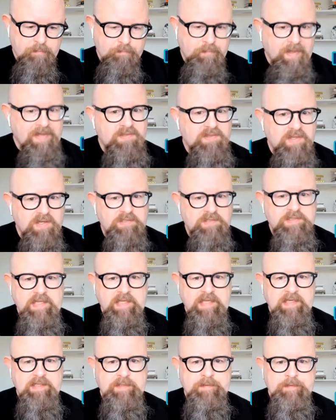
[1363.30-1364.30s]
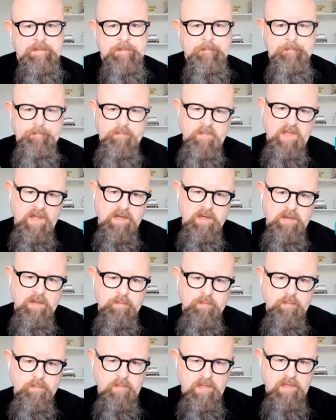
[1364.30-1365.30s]
basically
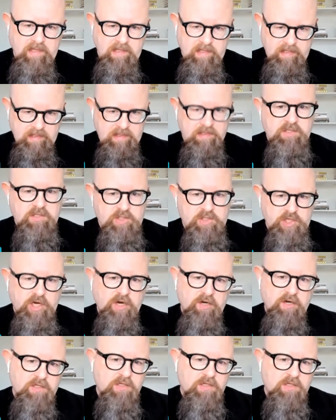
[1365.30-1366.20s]
in the shared